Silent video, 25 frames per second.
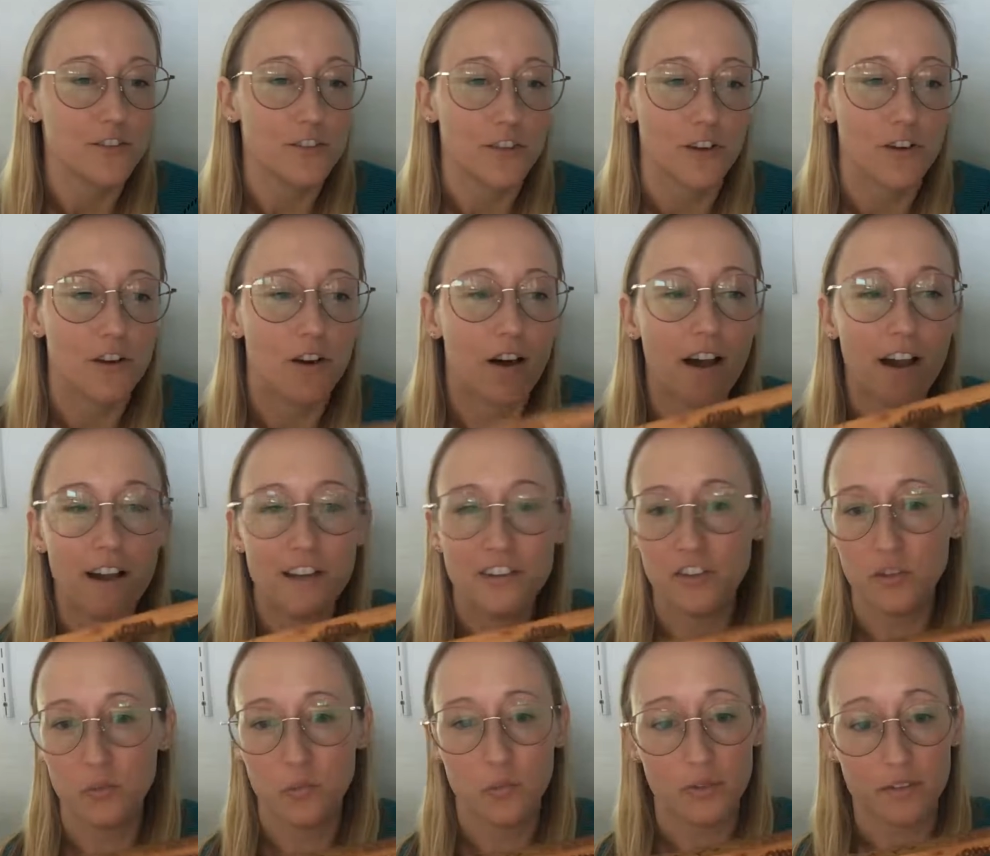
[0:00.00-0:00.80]
So
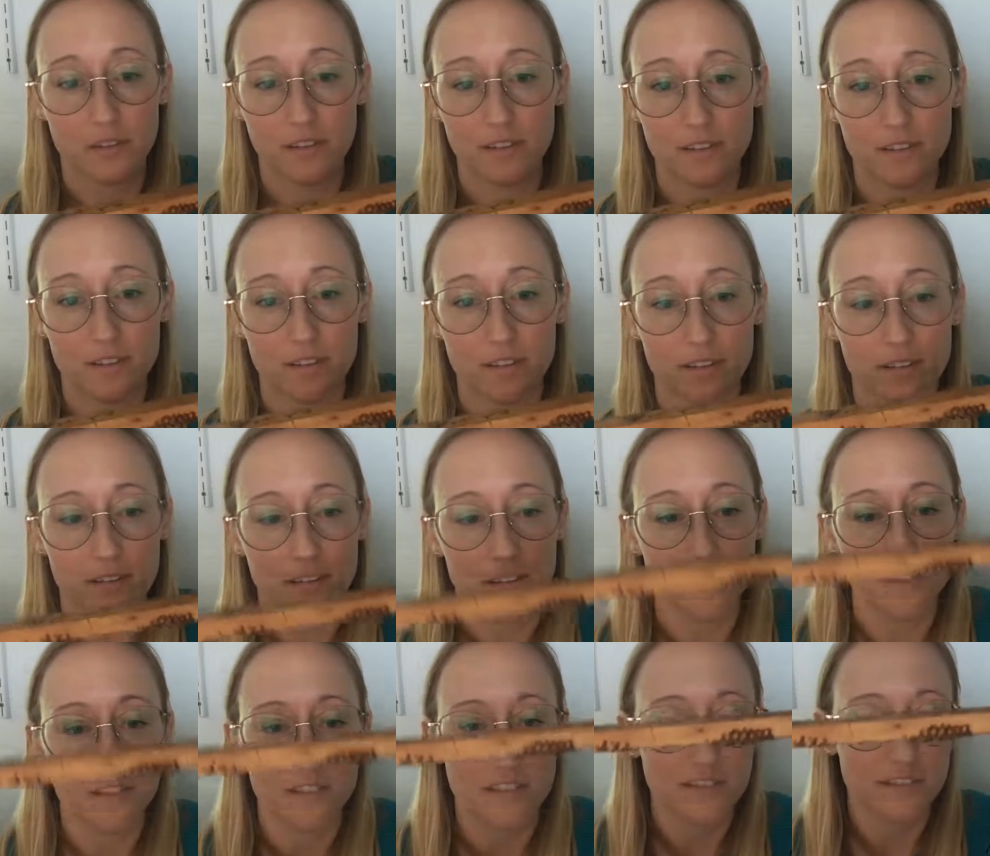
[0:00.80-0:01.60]
I just put this
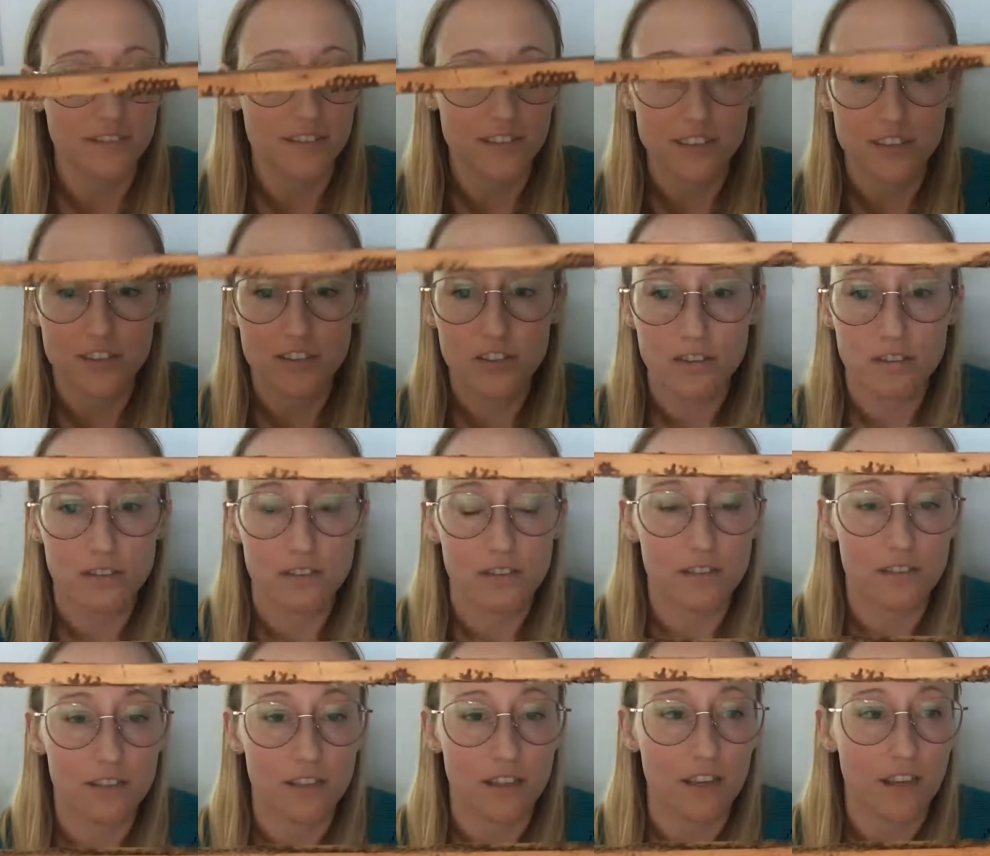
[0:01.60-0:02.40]
in, like
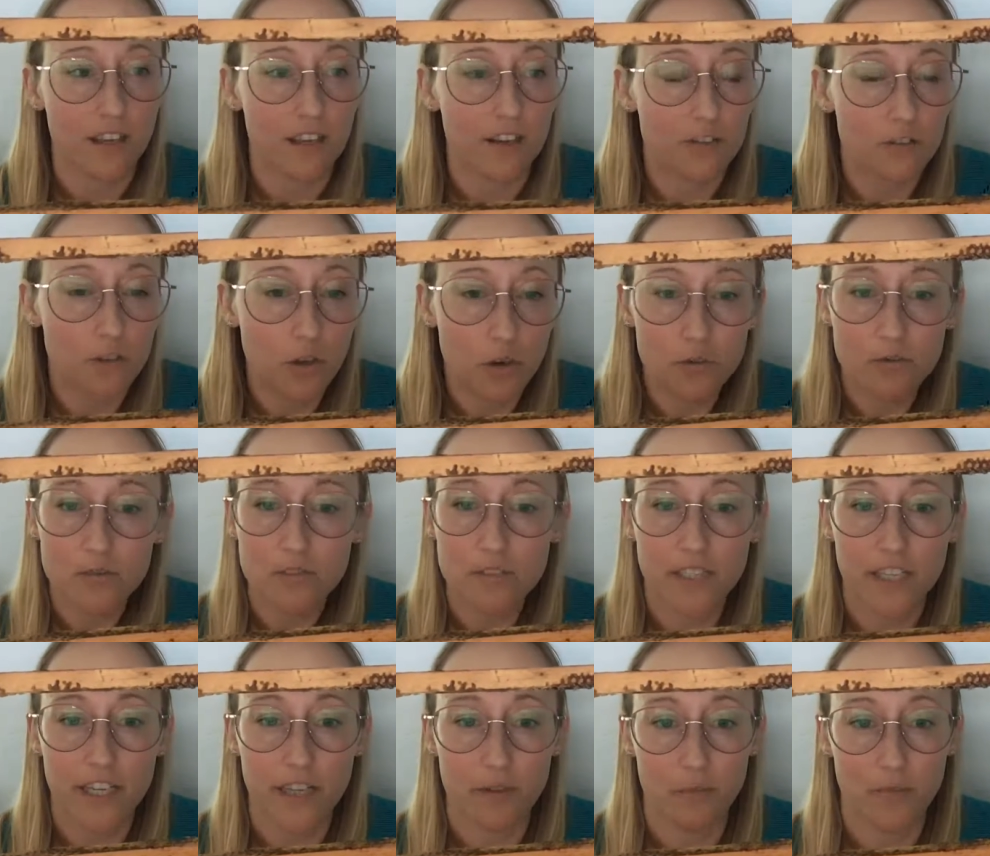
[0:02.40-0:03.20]
just
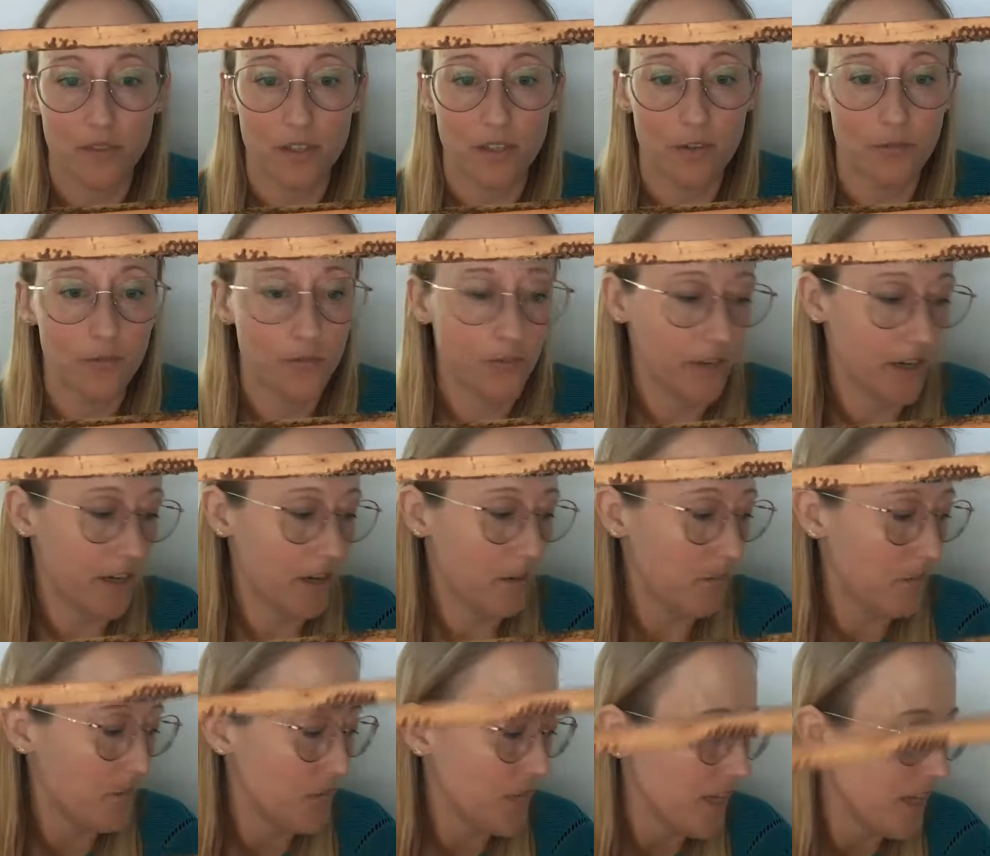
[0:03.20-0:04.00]
totally empty
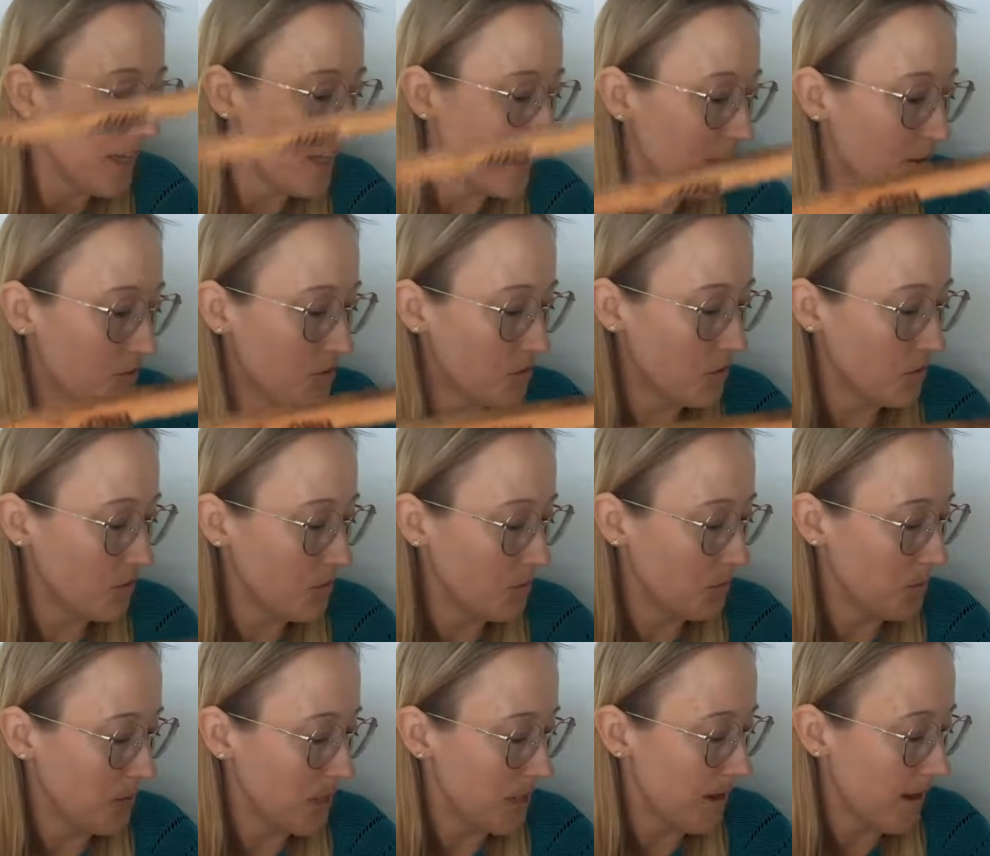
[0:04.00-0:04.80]
frame into the
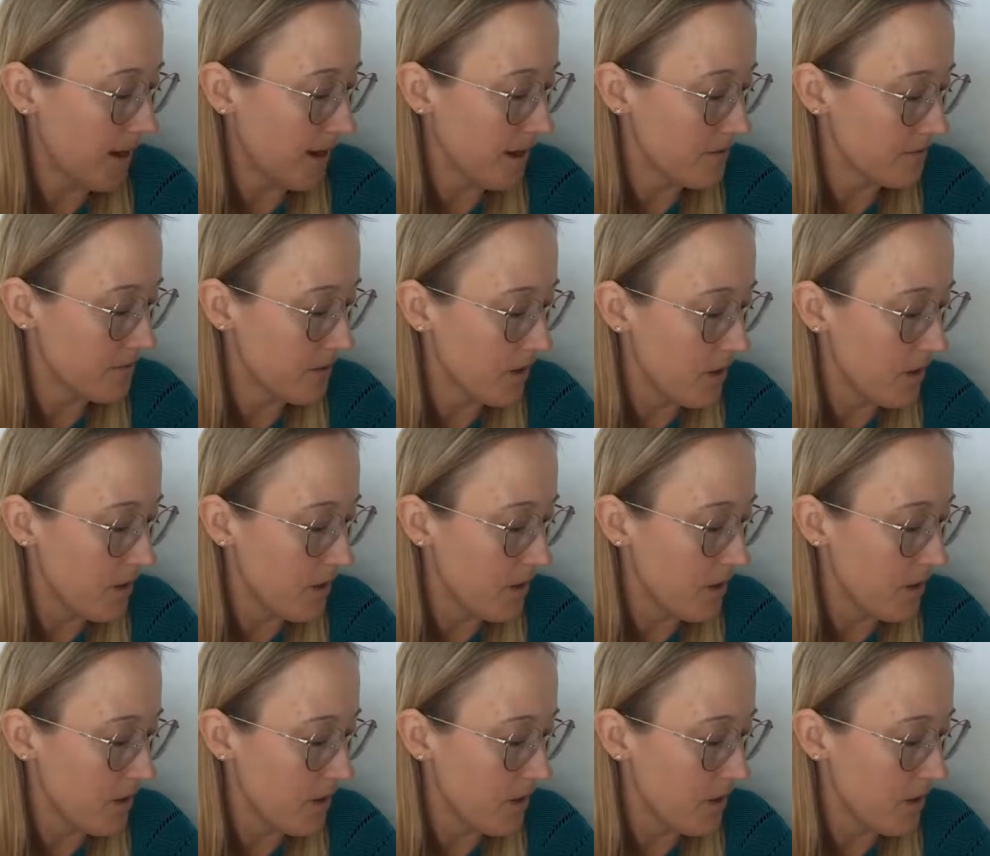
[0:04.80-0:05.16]
beehive.